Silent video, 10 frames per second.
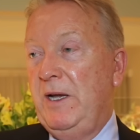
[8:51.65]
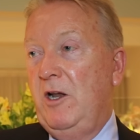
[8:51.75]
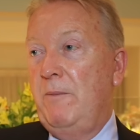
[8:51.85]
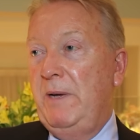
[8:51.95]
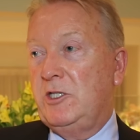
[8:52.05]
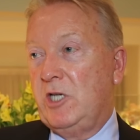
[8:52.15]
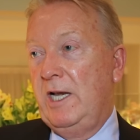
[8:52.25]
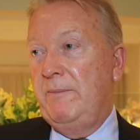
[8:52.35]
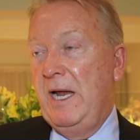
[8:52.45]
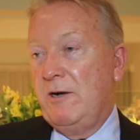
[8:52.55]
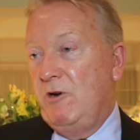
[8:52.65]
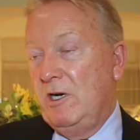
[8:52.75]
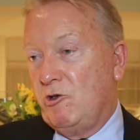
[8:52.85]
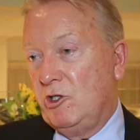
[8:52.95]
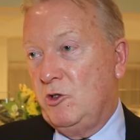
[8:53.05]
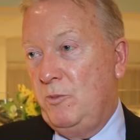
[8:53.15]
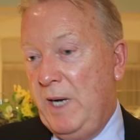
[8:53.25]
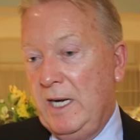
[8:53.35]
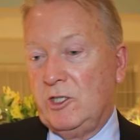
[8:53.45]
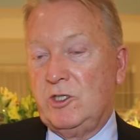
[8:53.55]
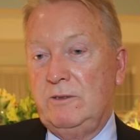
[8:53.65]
It's like me telling him how to run Crystal Palace.